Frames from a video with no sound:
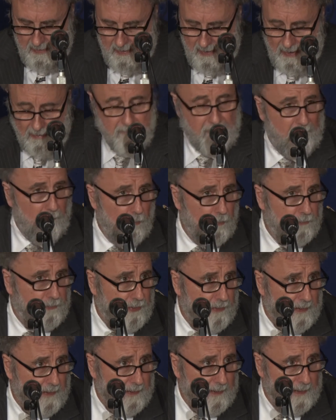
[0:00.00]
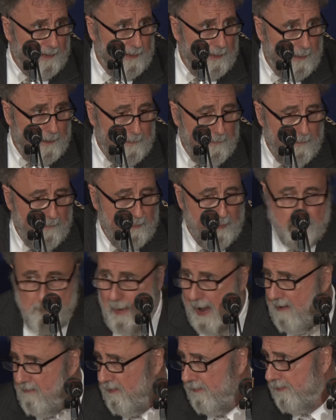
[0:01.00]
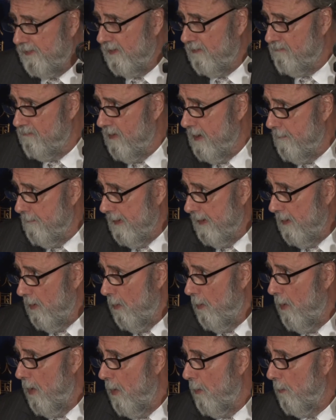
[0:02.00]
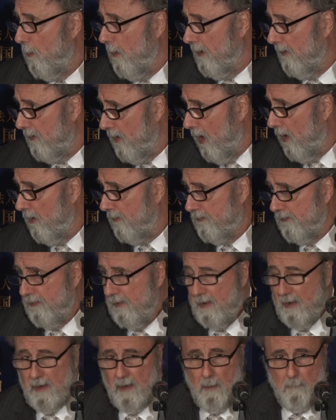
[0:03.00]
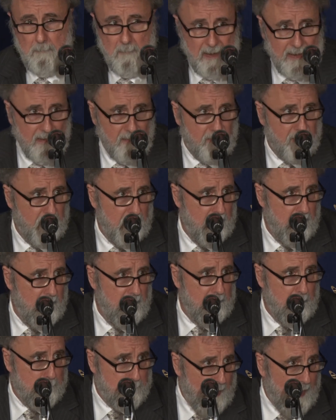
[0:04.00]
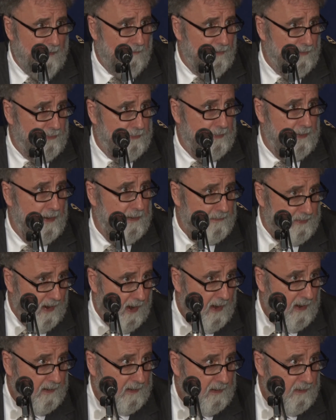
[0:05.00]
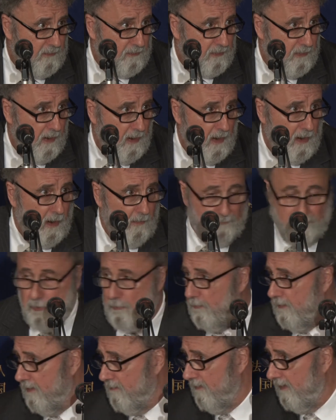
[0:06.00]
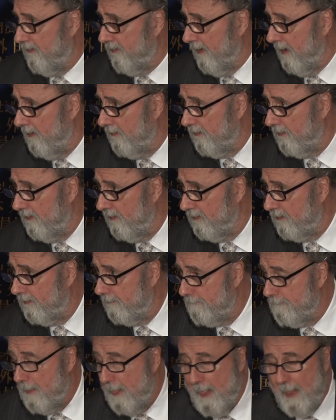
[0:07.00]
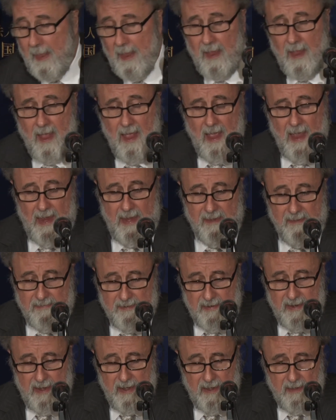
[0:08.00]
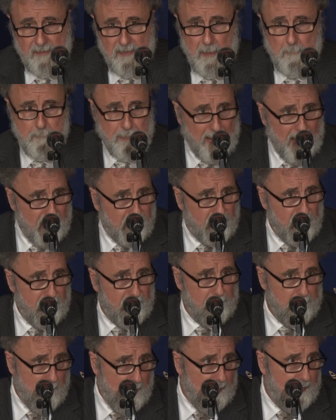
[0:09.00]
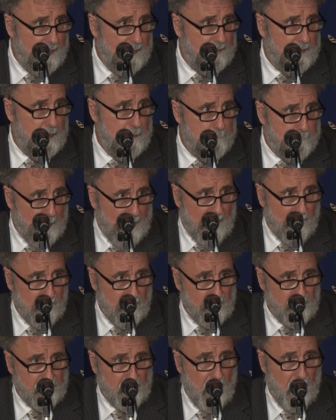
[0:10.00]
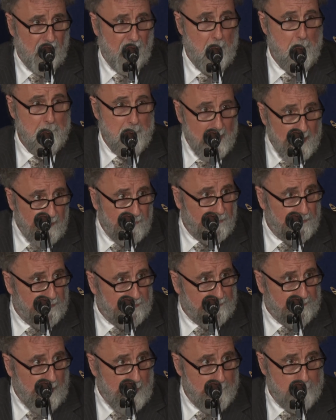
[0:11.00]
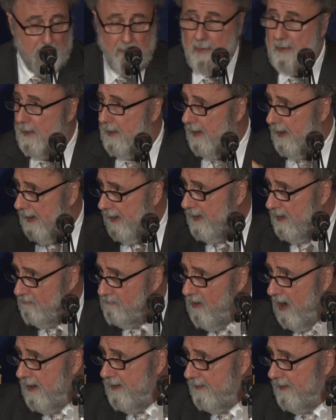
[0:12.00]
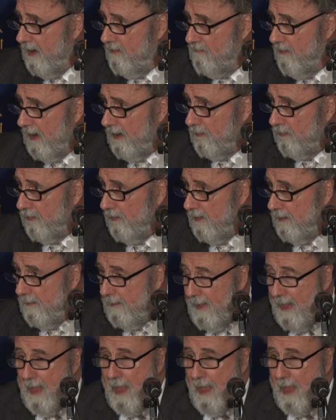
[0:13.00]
Unfortunately, the Paris Agreement will not meet the Paris targets of 2 degrees Celsius. Indeed, the pledges made in Paris are a major step in the right direction,